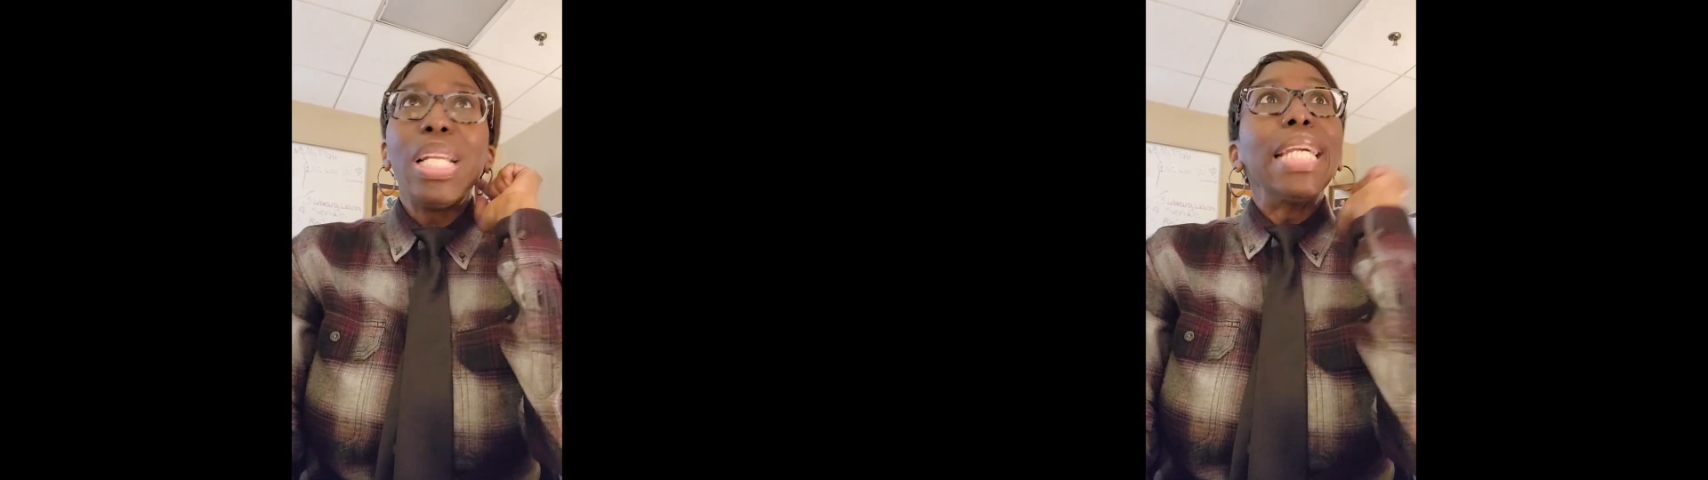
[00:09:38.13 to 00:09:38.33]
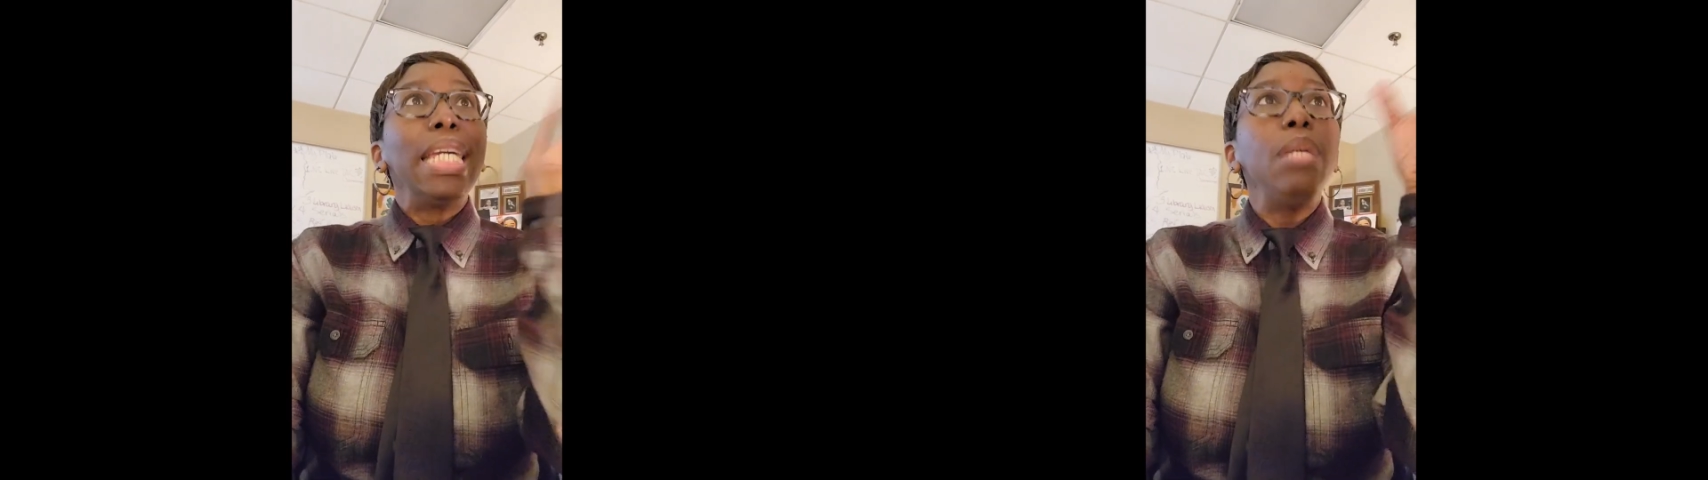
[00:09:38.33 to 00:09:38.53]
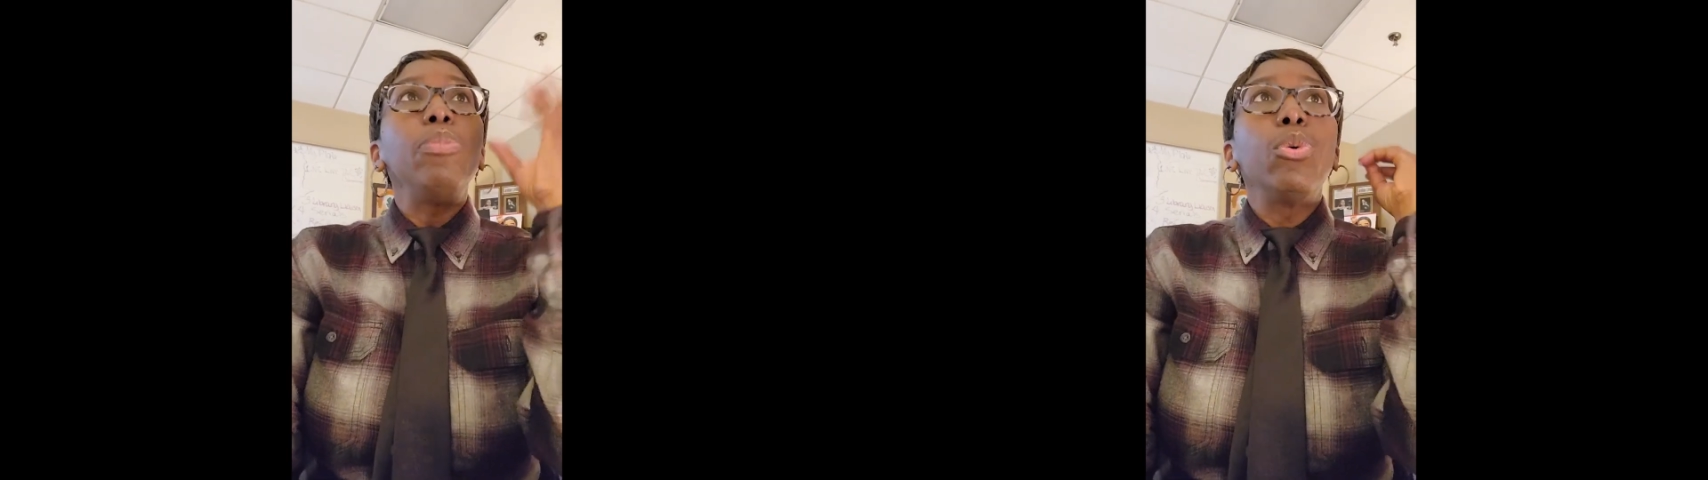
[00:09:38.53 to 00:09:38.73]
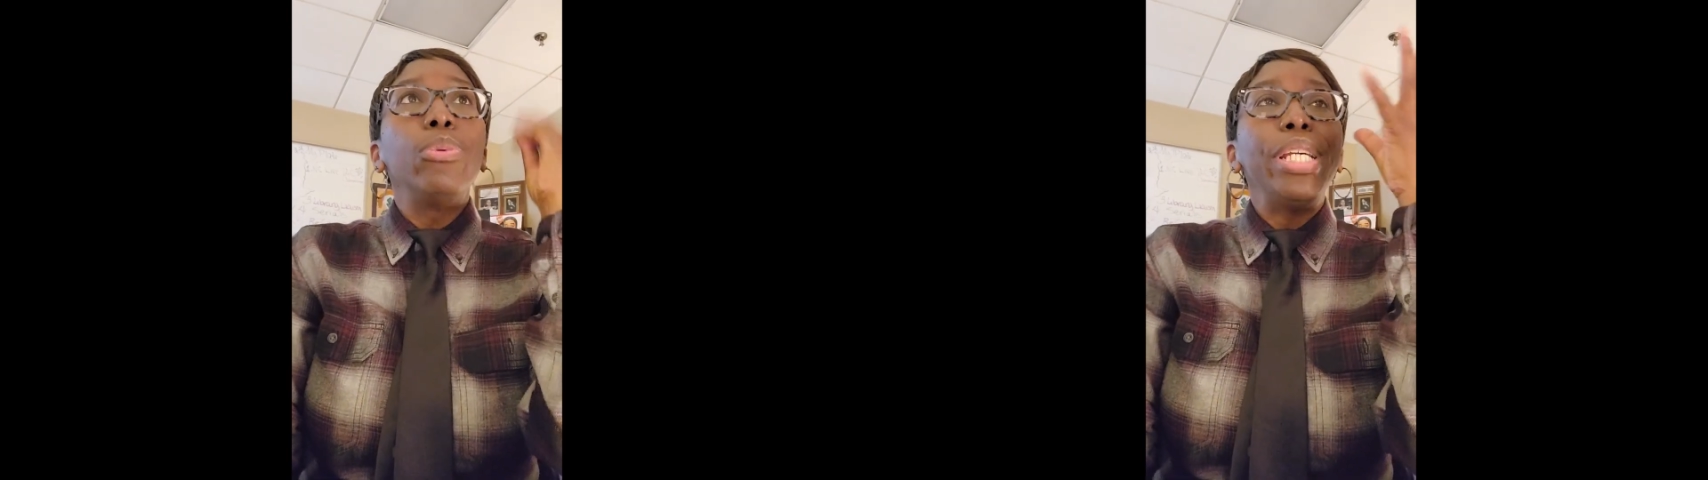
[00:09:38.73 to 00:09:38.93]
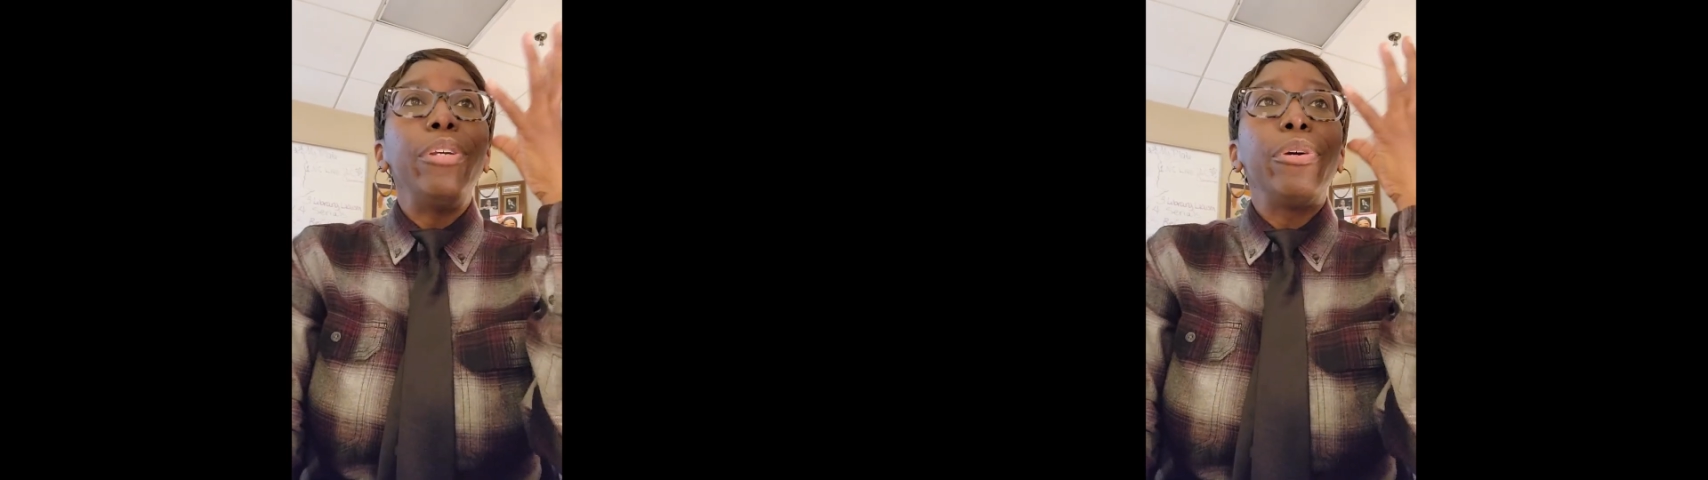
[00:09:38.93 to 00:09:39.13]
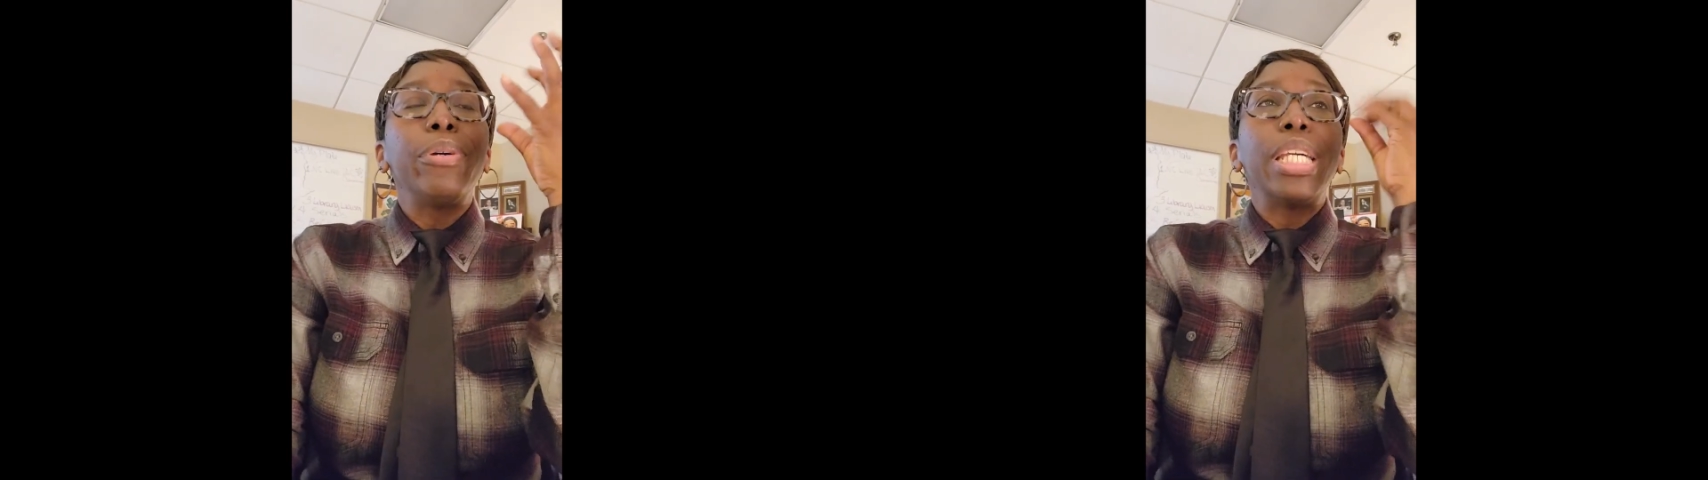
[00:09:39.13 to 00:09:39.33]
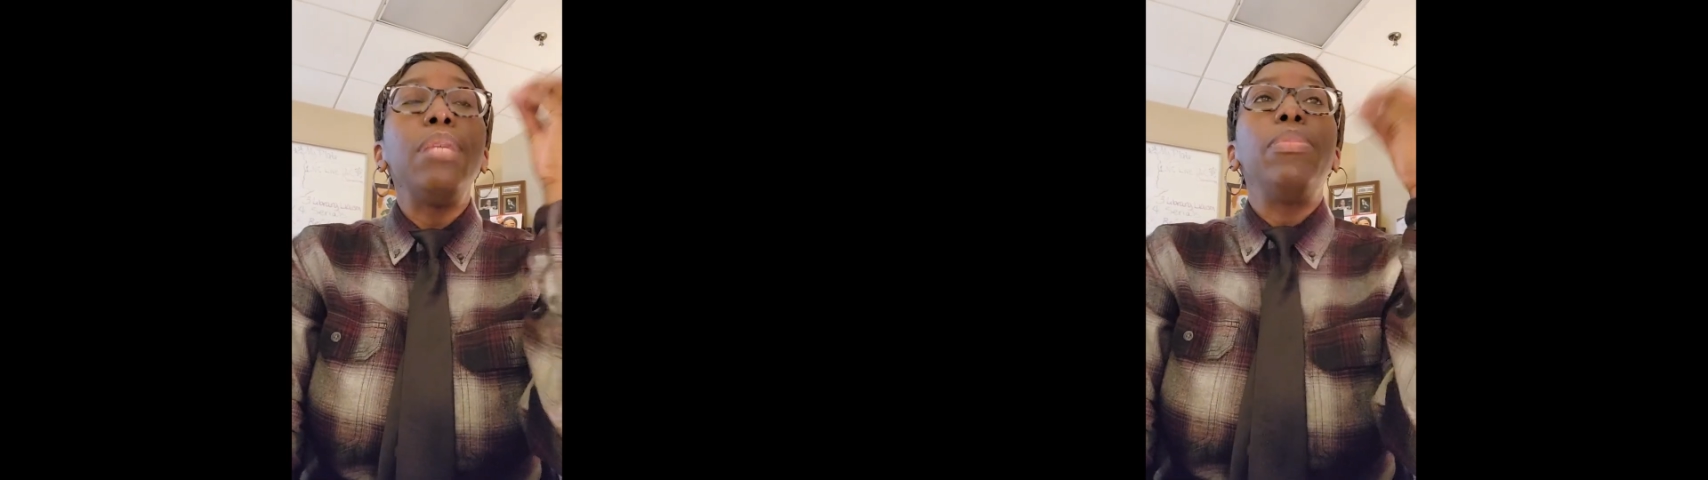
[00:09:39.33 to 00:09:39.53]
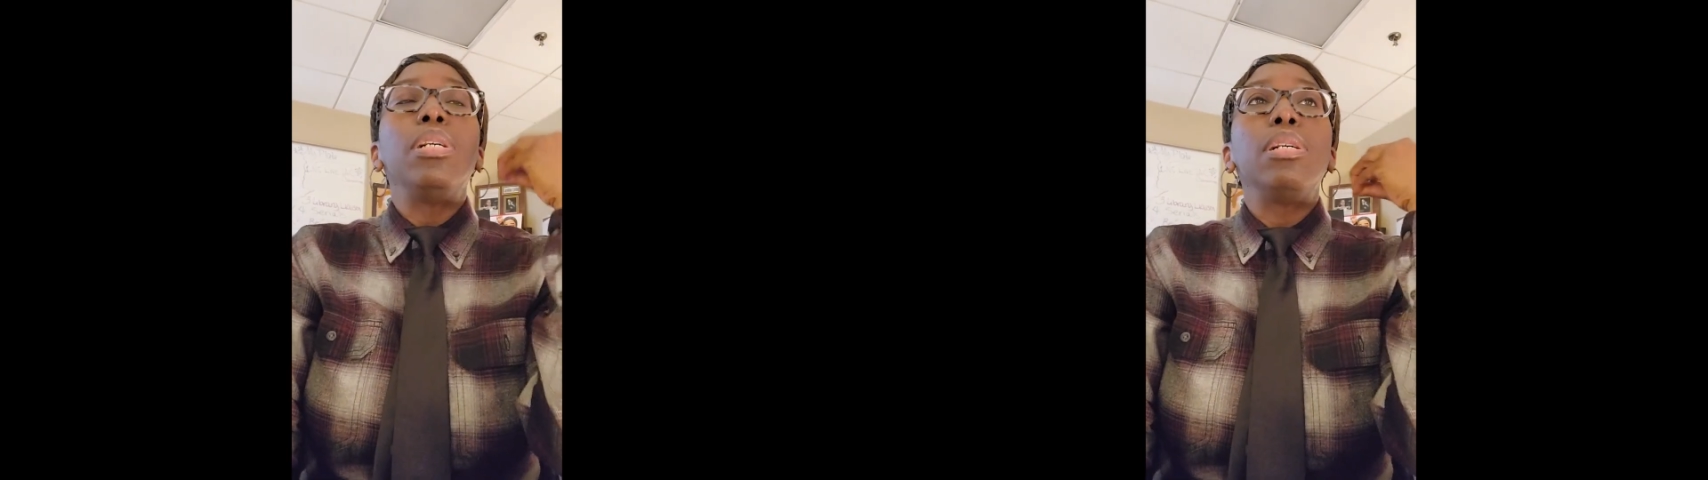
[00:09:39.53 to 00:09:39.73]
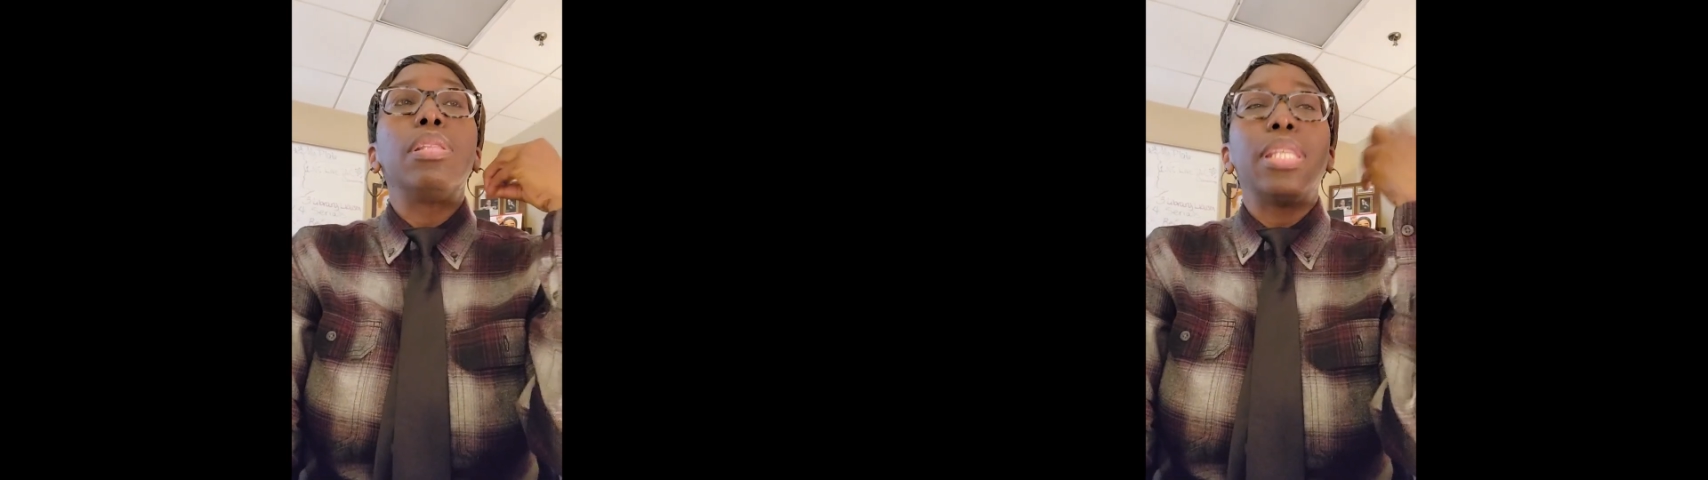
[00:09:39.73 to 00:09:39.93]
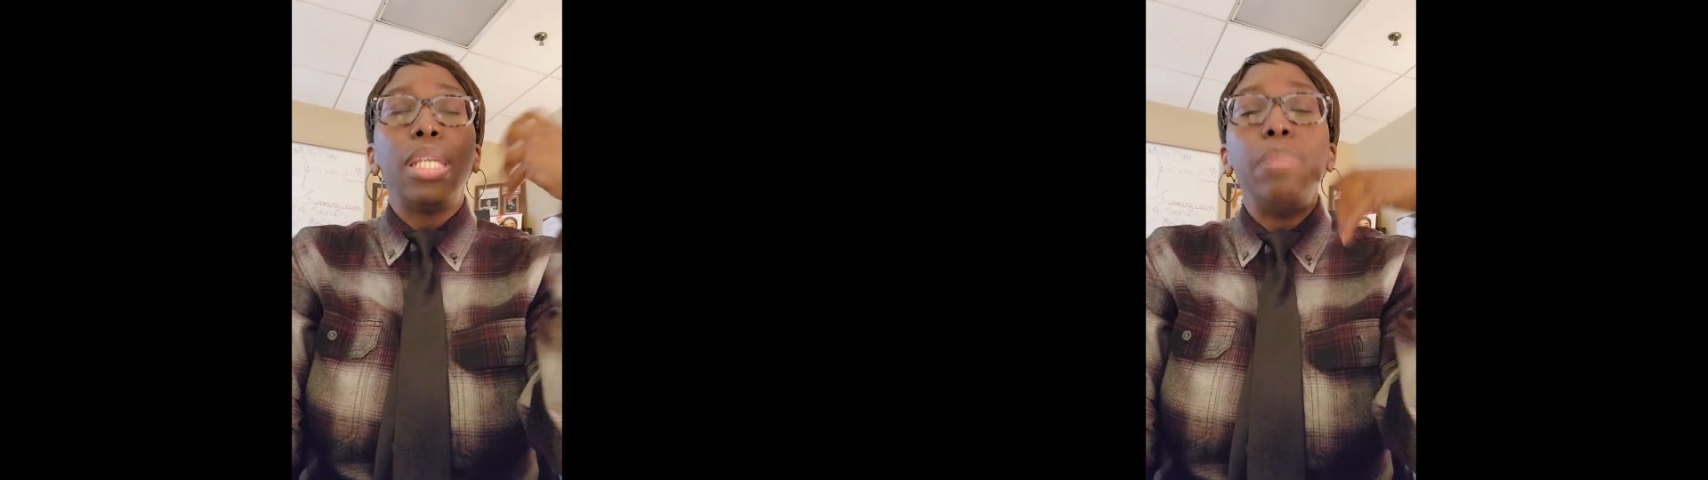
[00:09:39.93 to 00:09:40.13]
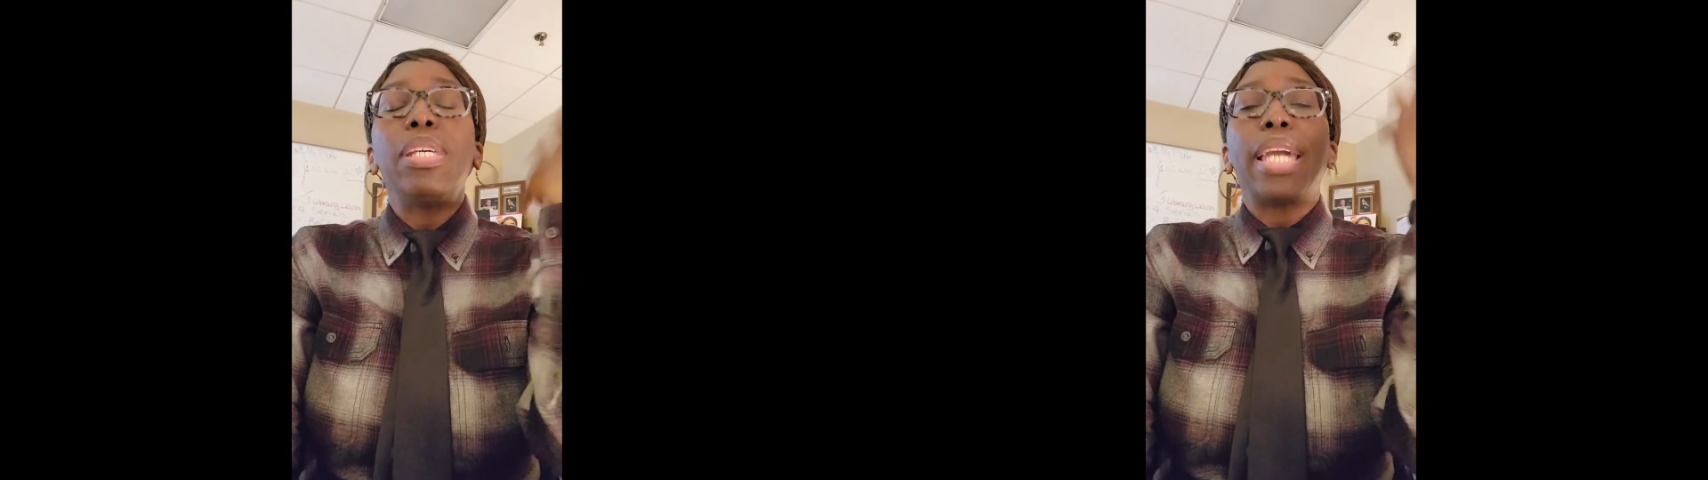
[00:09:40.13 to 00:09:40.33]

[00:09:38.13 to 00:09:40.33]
keep the